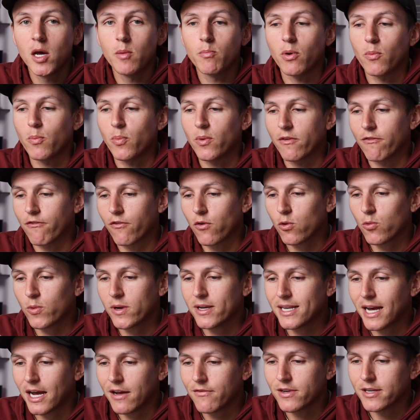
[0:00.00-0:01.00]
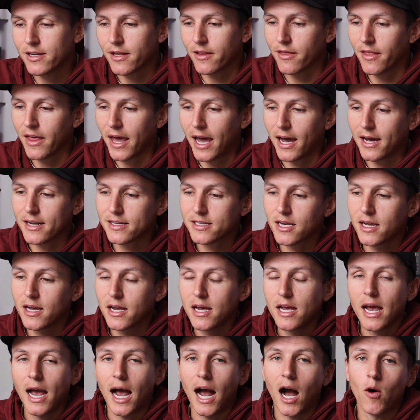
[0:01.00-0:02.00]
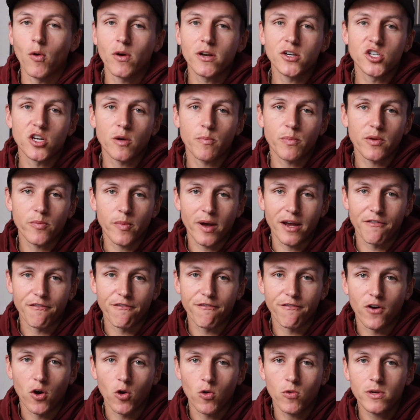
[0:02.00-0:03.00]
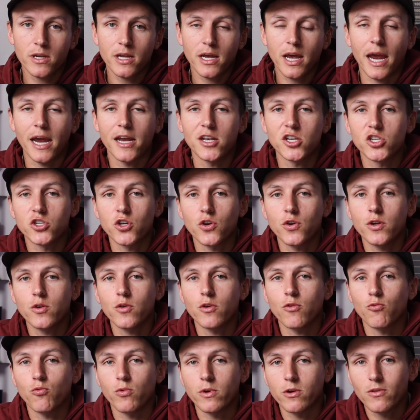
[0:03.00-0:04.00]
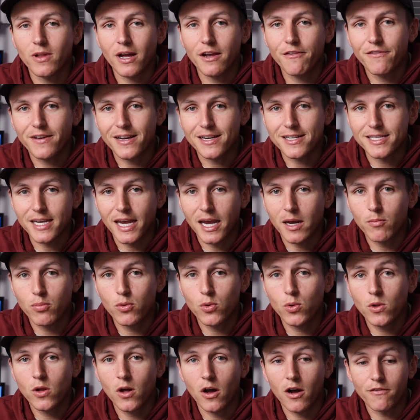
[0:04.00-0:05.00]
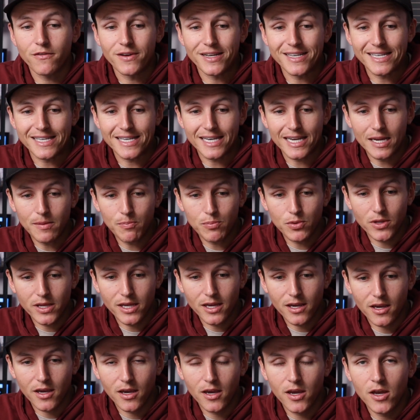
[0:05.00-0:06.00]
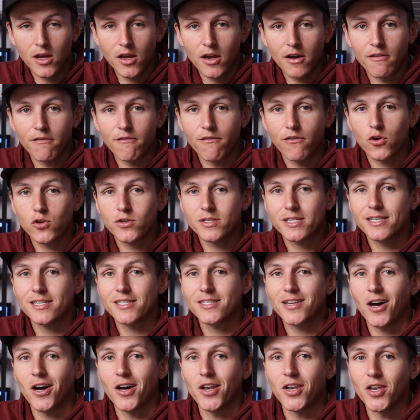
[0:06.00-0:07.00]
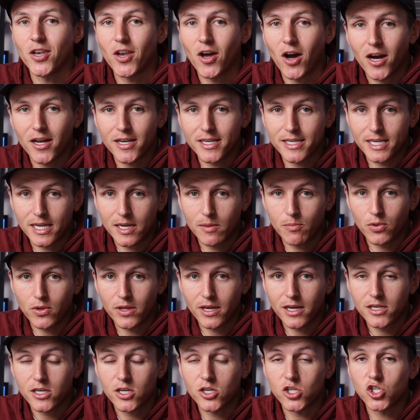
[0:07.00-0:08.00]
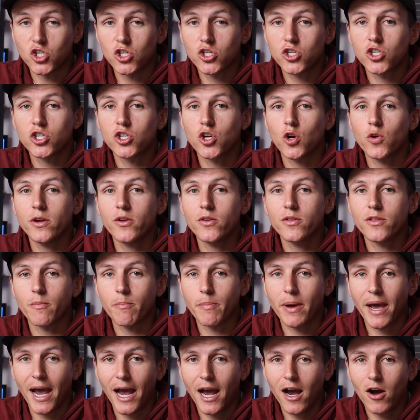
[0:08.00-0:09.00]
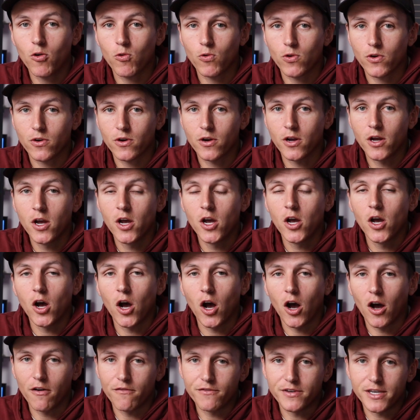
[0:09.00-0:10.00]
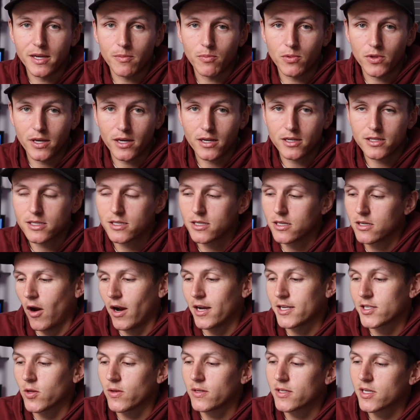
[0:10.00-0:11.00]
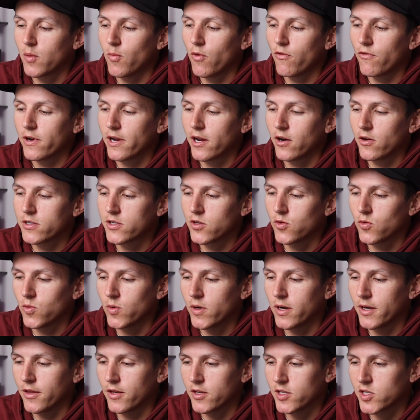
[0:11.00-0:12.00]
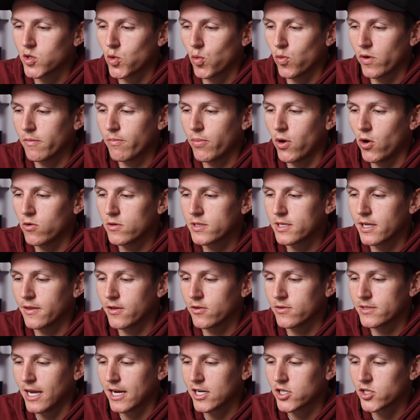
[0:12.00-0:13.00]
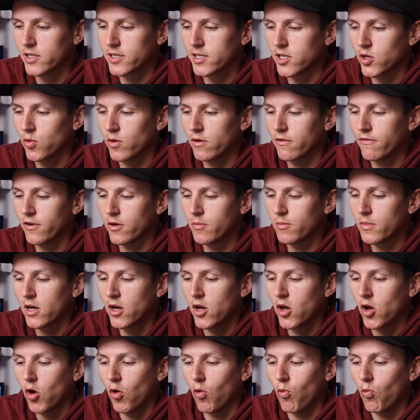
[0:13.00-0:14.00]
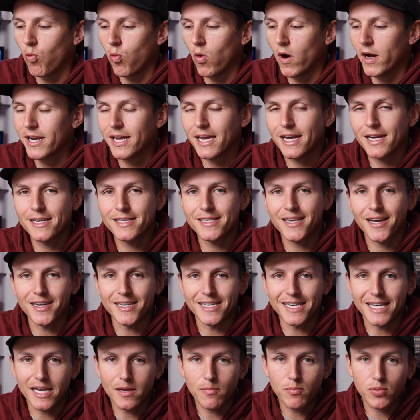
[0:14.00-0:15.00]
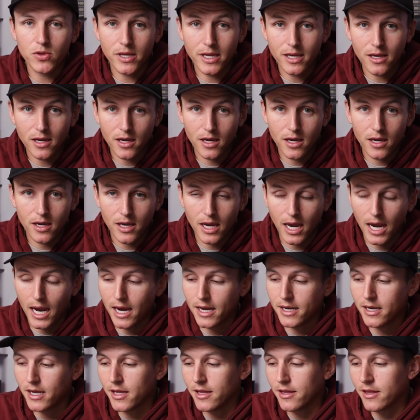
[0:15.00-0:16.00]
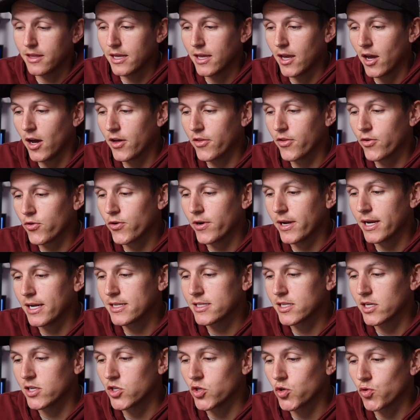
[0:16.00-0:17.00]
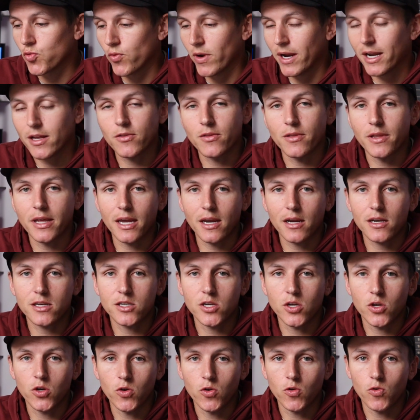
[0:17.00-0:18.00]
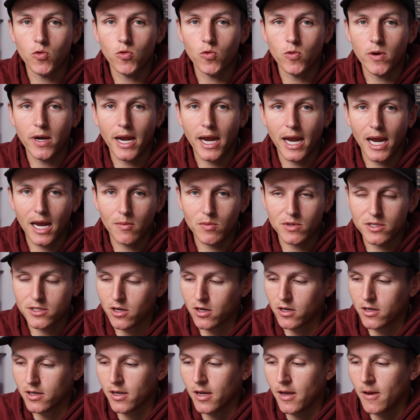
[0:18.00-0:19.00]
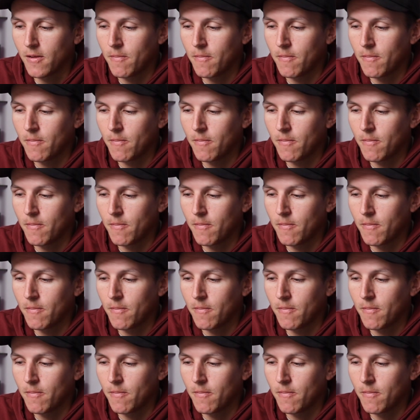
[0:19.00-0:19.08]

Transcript: But before we dive into that, I want to jump in my phone and show you a real life example of a deep link versus a non-deep link to just show you the power of deep links. All right, so let's come over here to the story post, and there's actually two of them. One is a deep link and the other is a direct link to Amazon.